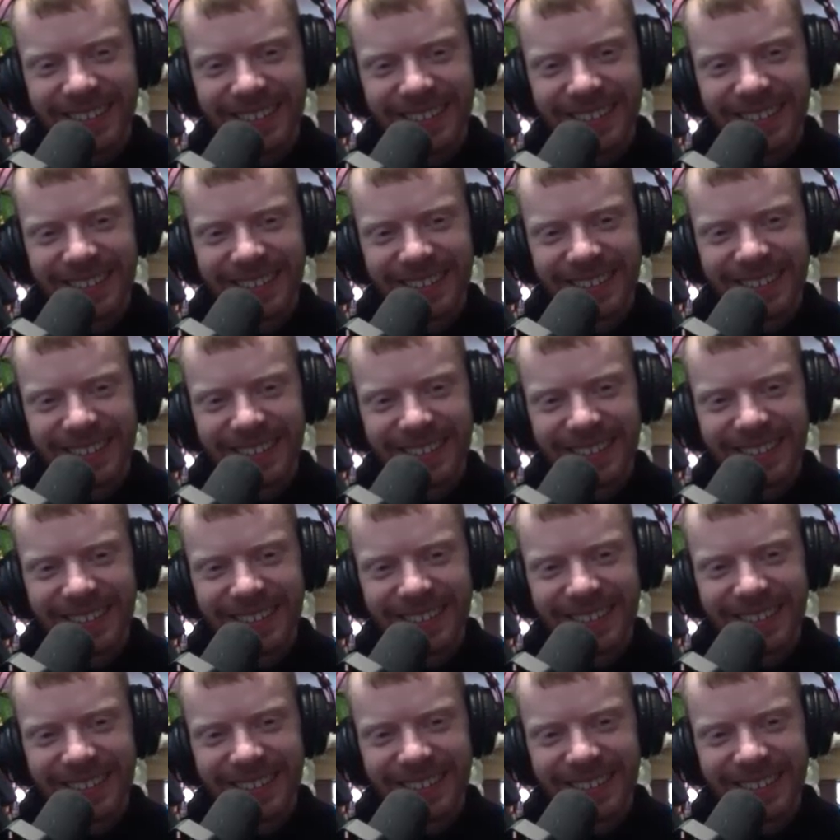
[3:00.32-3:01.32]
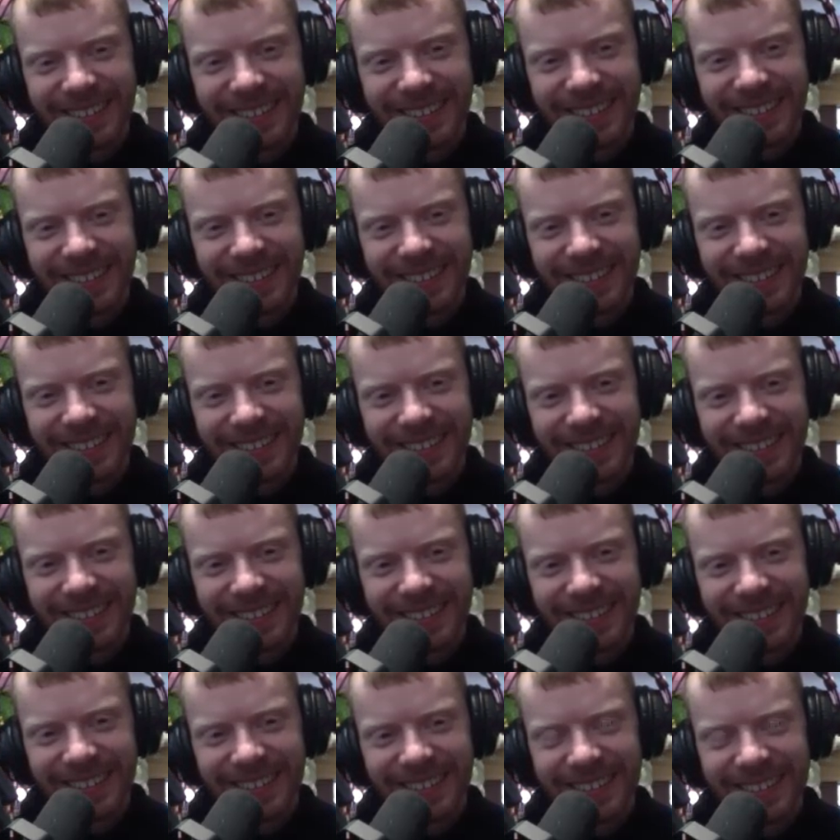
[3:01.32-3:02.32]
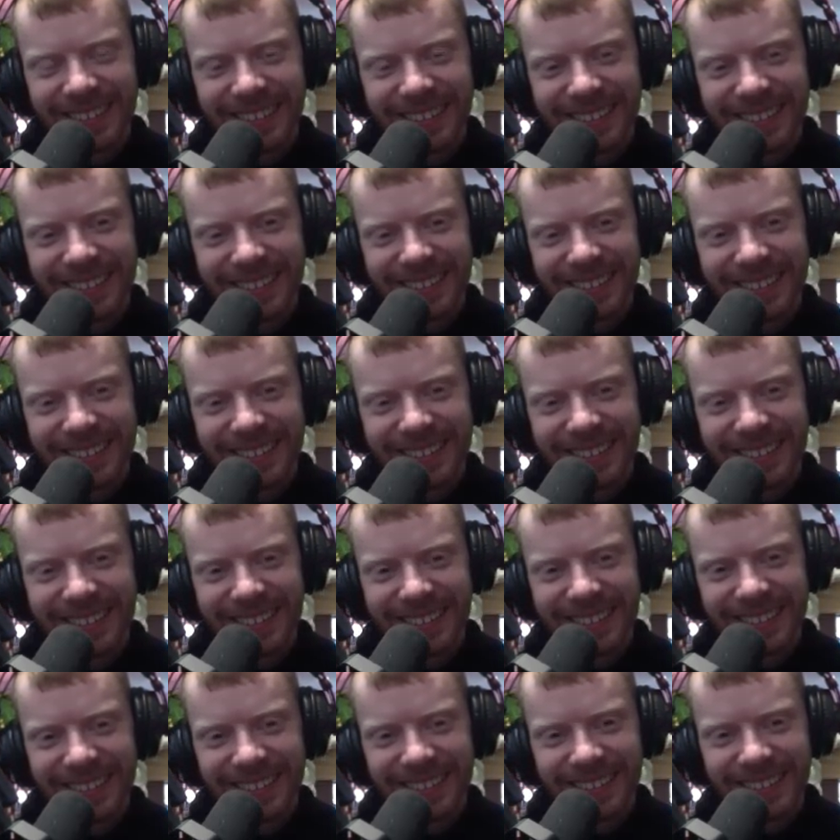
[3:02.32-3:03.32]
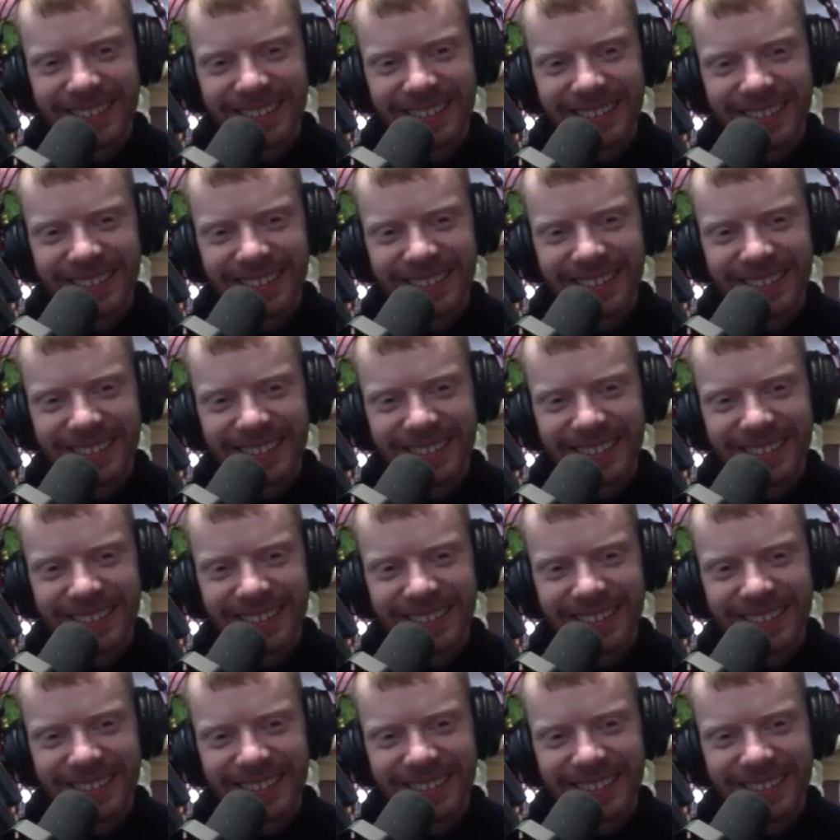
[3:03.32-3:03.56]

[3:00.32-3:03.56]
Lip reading: [no speech]